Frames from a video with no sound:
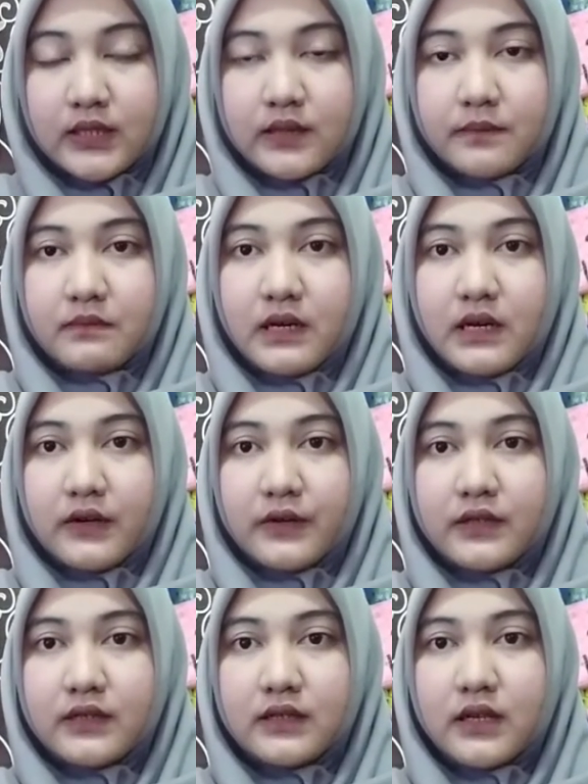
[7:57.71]

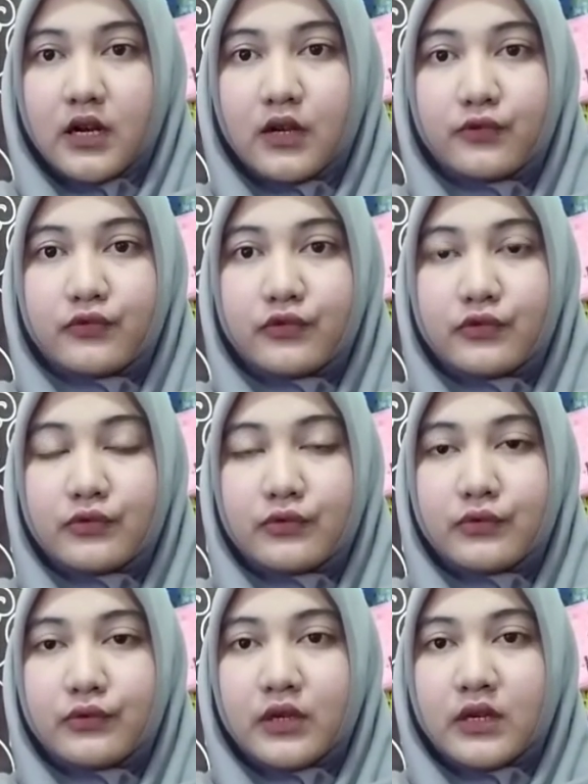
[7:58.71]
about the how to